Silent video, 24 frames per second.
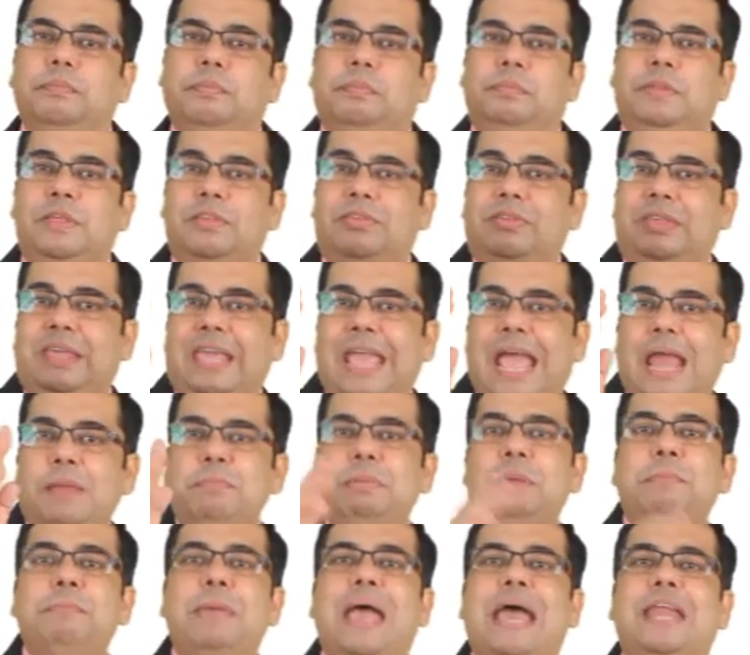This can
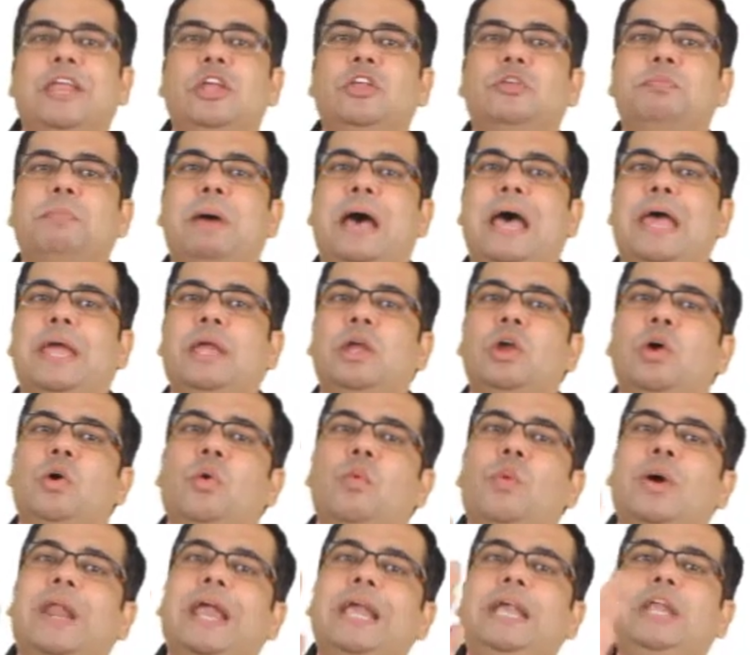be managed by
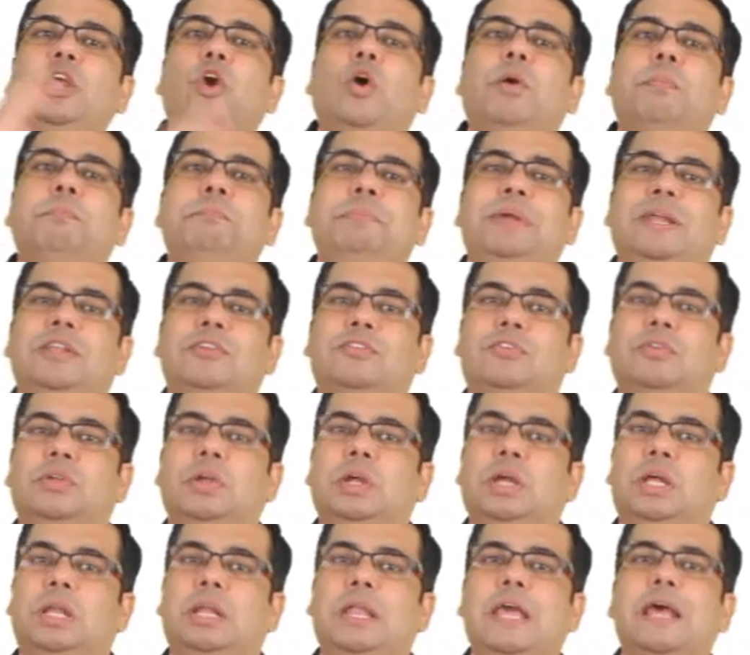variety of means.
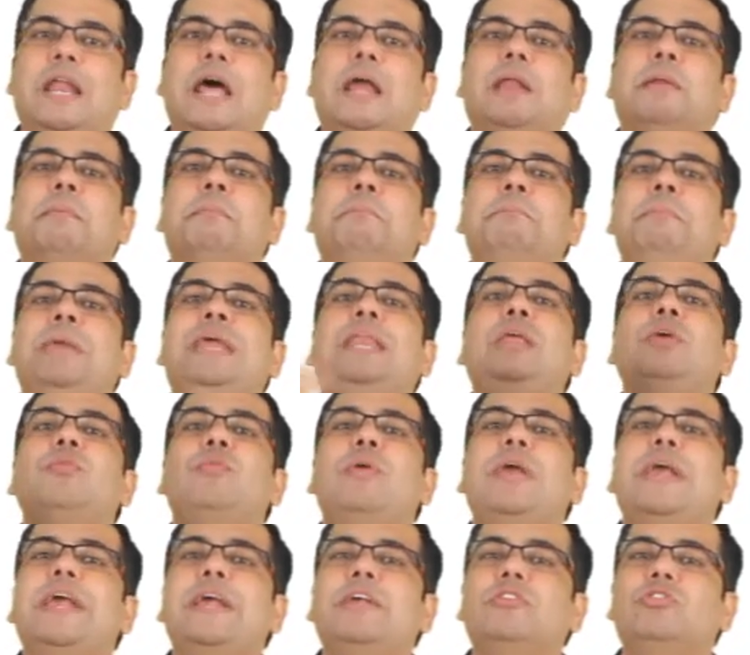There are many
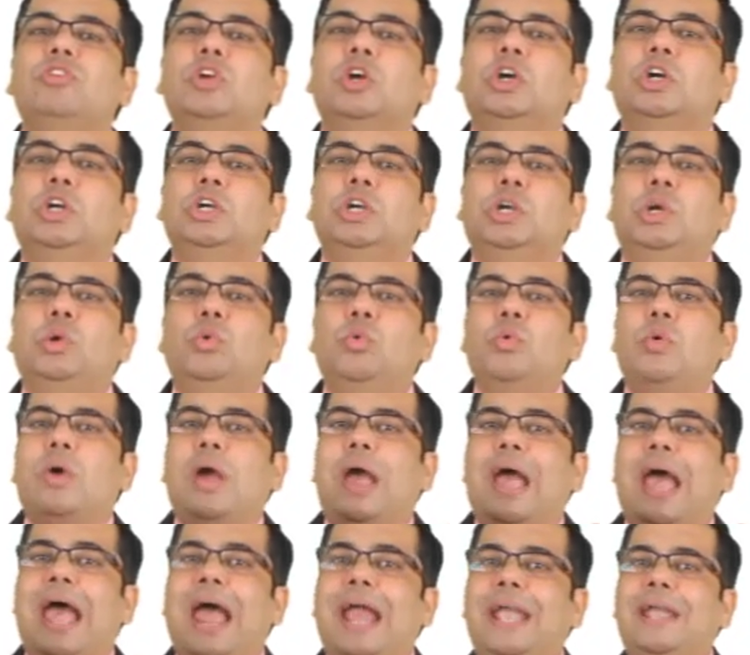ways to
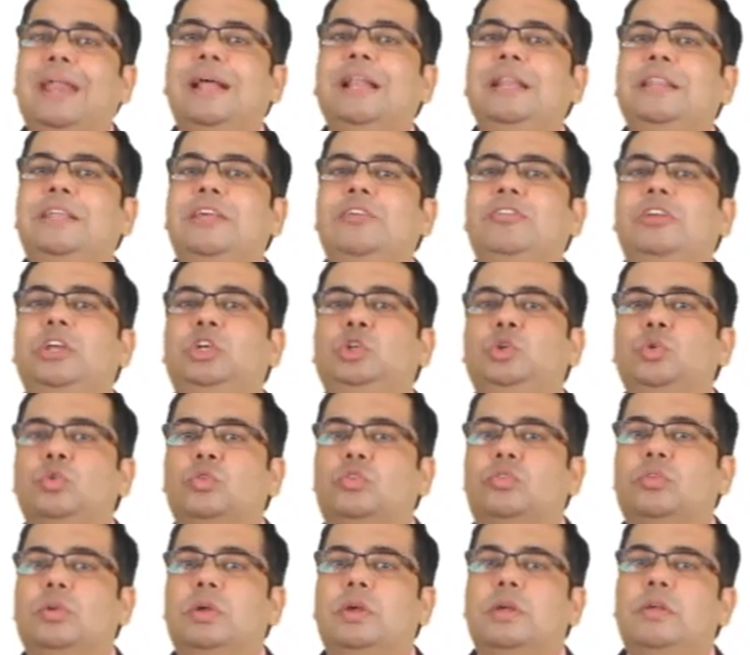handle these
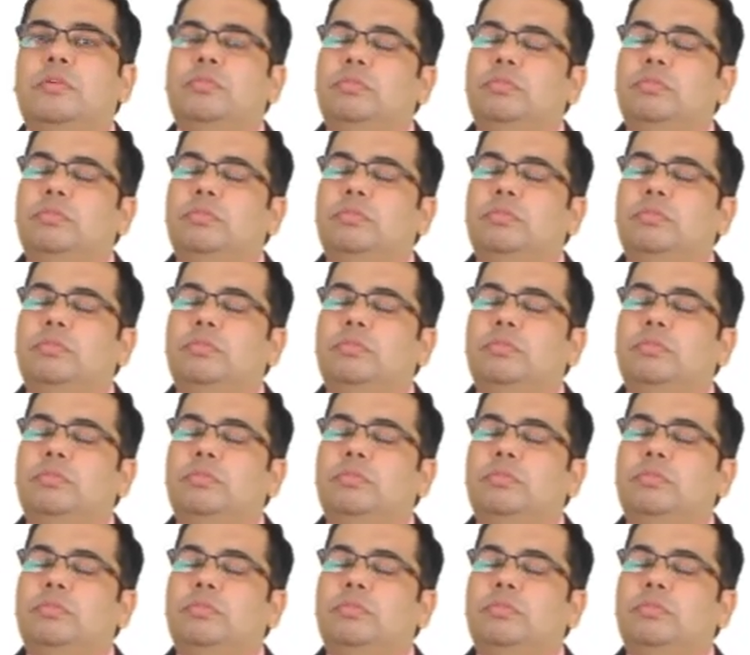issues.